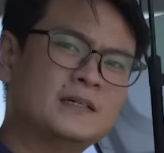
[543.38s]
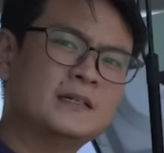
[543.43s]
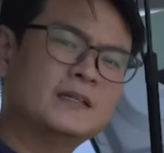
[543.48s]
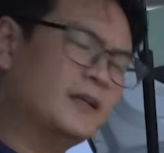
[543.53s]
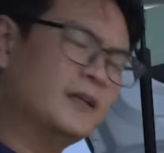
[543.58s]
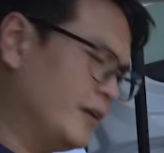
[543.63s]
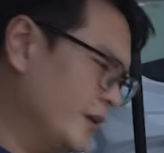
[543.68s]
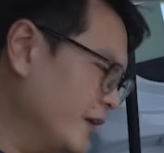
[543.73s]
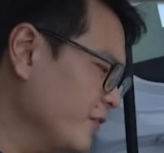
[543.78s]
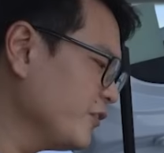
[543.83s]

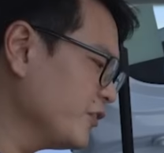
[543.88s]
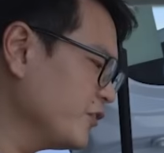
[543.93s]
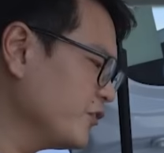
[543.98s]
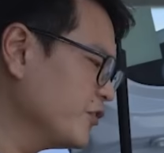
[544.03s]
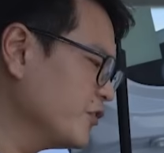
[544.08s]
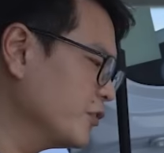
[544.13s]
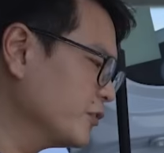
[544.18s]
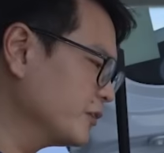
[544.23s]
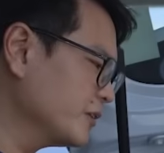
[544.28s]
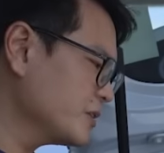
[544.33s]
Now, if you've
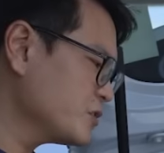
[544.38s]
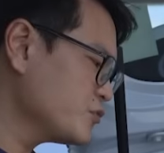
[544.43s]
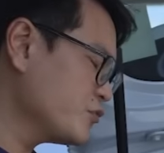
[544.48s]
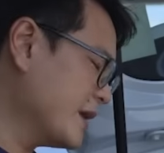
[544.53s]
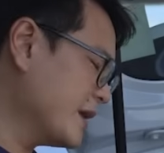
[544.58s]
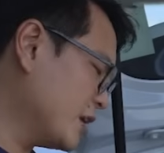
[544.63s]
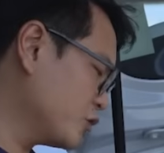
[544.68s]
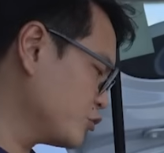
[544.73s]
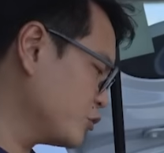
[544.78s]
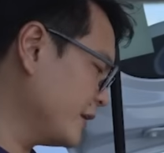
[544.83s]
noticed, we
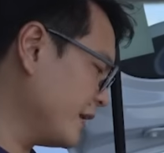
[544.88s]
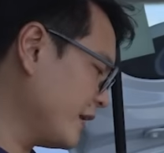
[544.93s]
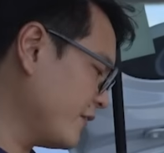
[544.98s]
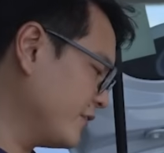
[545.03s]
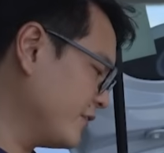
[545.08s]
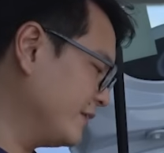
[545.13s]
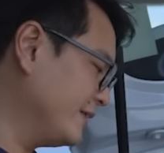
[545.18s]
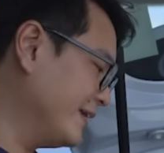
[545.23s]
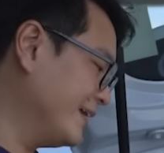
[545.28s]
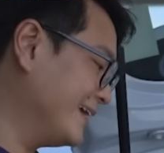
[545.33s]
actually
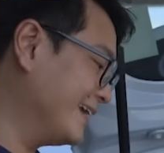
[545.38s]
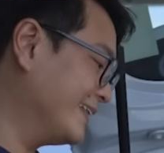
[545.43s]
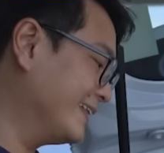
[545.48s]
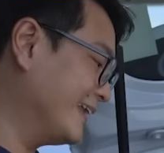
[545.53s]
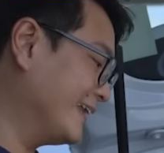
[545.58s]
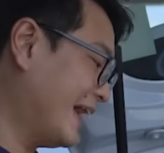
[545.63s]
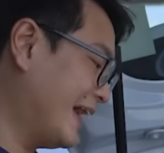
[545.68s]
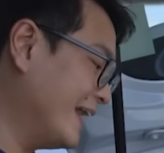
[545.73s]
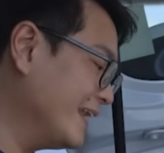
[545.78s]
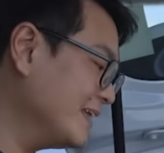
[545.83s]
haven't taken
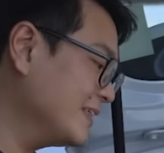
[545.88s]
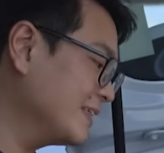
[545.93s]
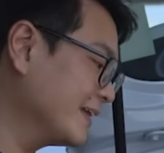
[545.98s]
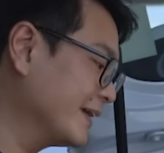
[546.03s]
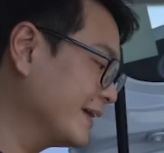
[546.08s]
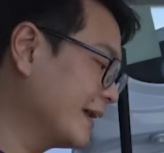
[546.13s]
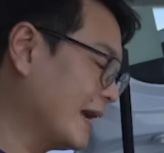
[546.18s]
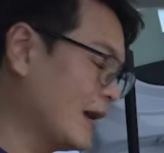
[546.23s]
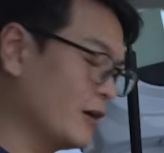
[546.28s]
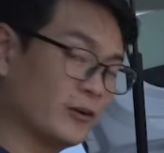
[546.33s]

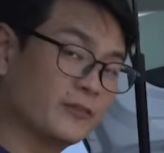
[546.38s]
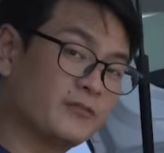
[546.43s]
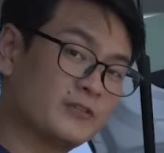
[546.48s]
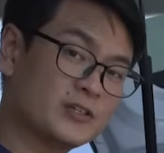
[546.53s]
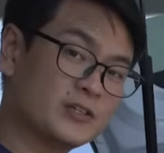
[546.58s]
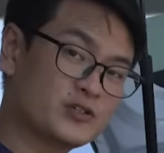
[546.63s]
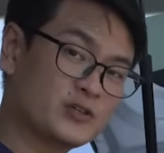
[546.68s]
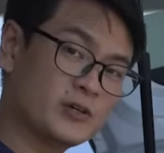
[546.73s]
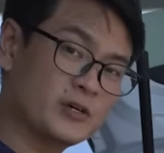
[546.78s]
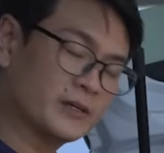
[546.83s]
anything out of the
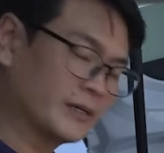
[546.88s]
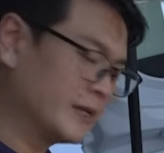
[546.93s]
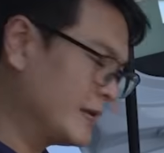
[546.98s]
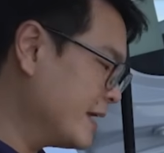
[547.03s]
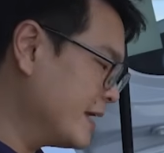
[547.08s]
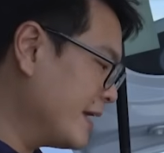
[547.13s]
trunk.